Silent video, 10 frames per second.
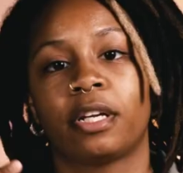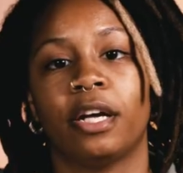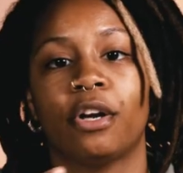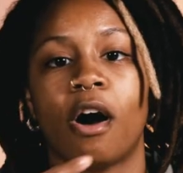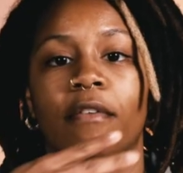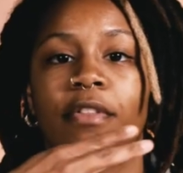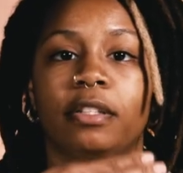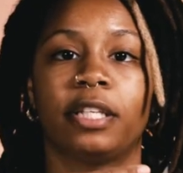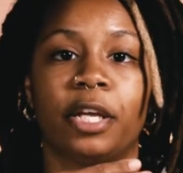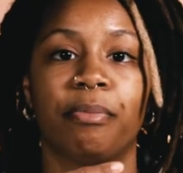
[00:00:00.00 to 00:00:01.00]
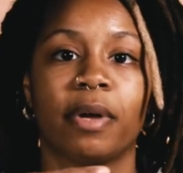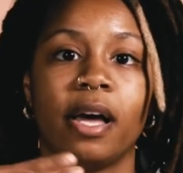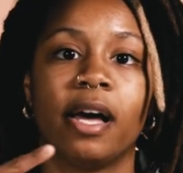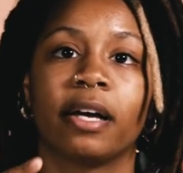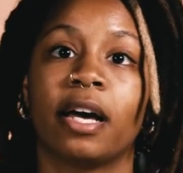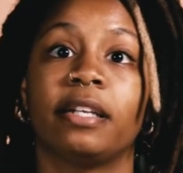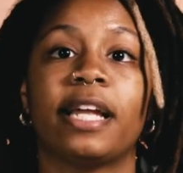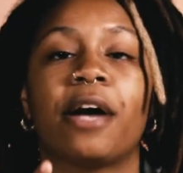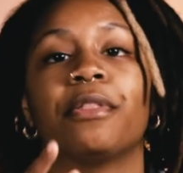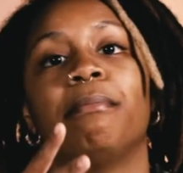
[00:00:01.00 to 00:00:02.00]
cut off the tip, cut
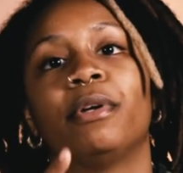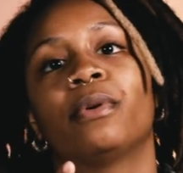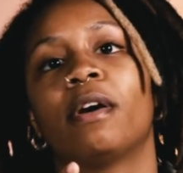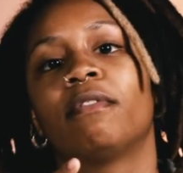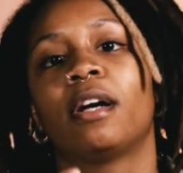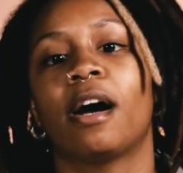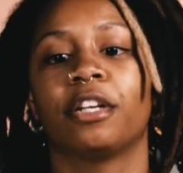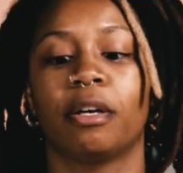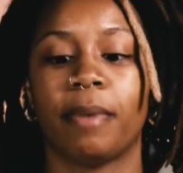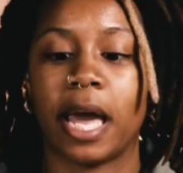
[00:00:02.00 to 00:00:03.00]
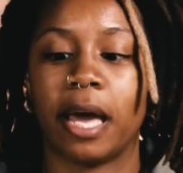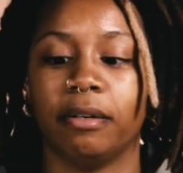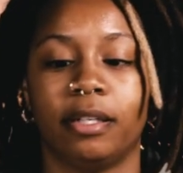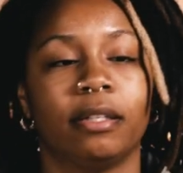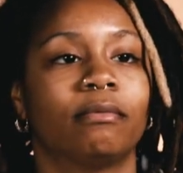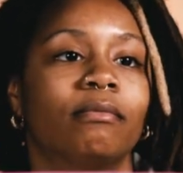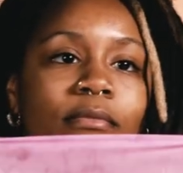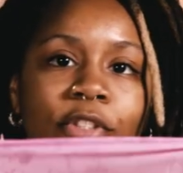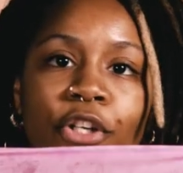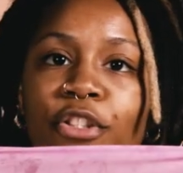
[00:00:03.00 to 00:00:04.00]
down the middle of the condom, and it
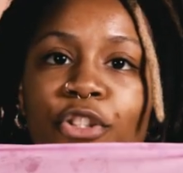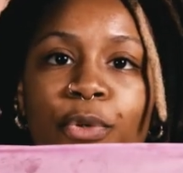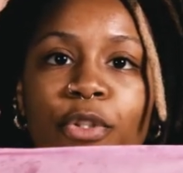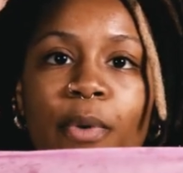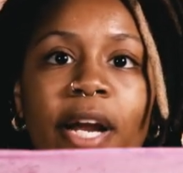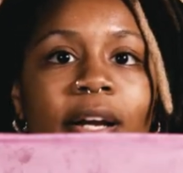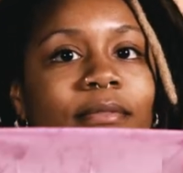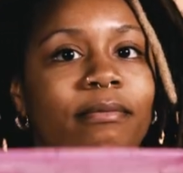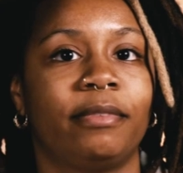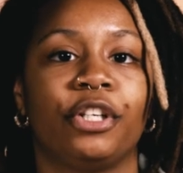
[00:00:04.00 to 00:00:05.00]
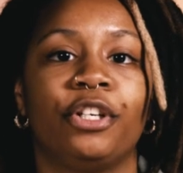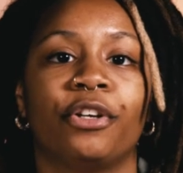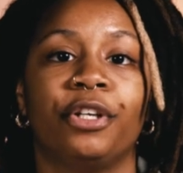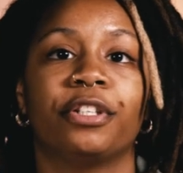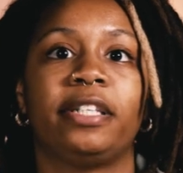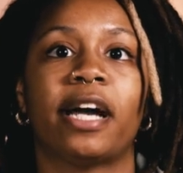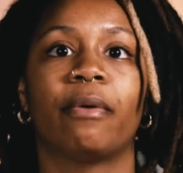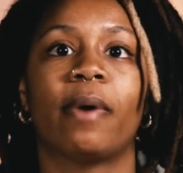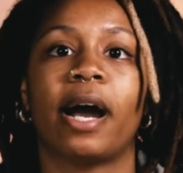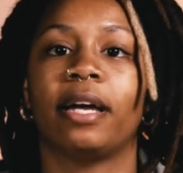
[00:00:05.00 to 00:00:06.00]
turns into a square. There you go, your
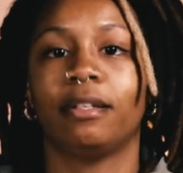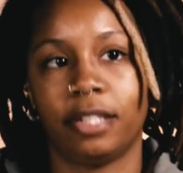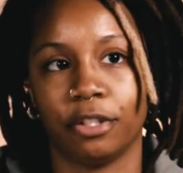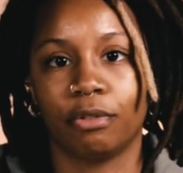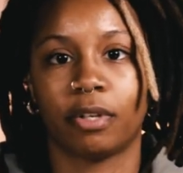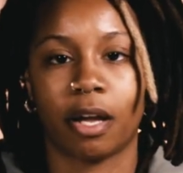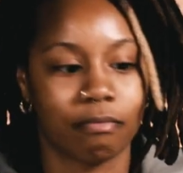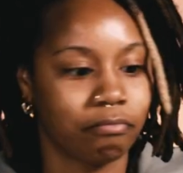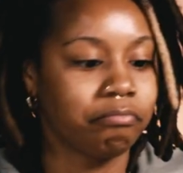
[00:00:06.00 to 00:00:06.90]
DIY dental dam.